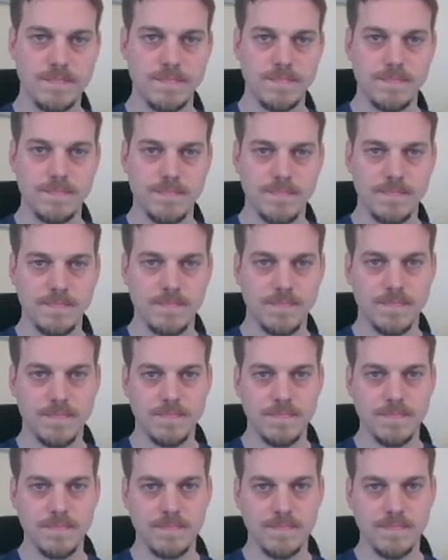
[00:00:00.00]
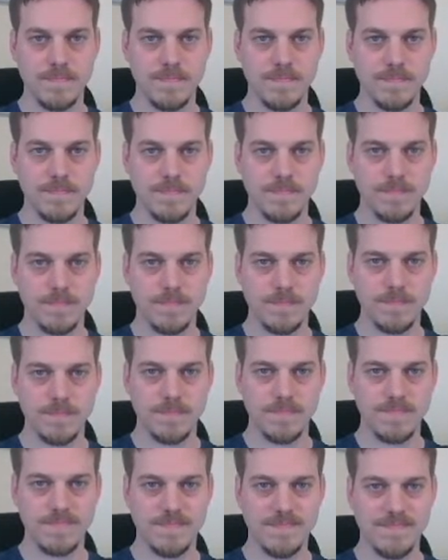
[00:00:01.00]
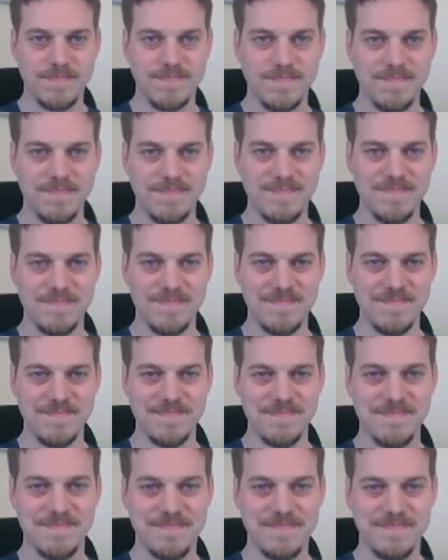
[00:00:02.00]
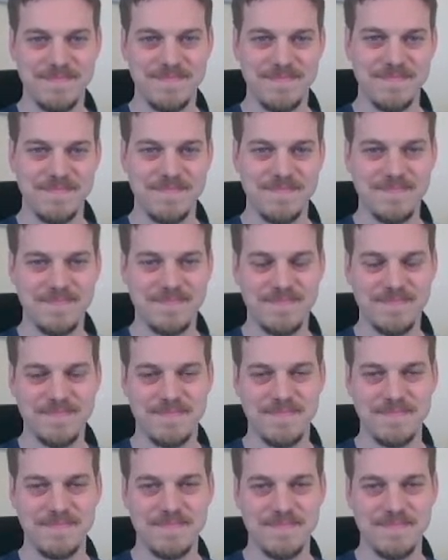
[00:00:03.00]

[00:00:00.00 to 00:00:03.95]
The person shown says nothing.